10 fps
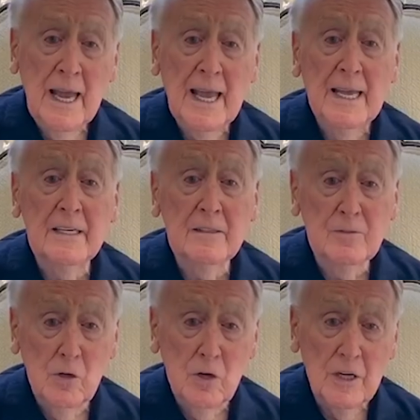and
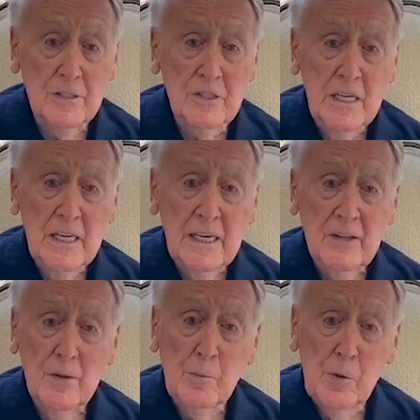of course,
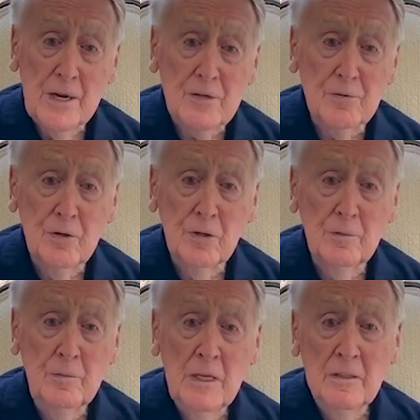in the press
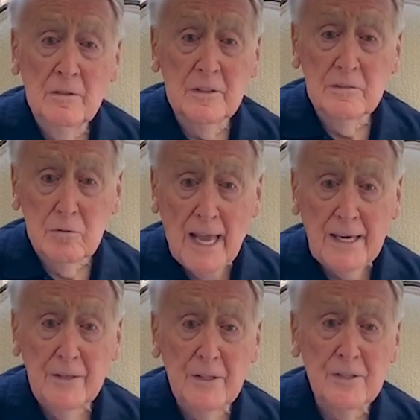room, the
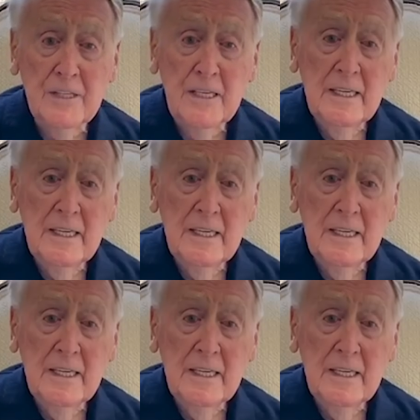writers.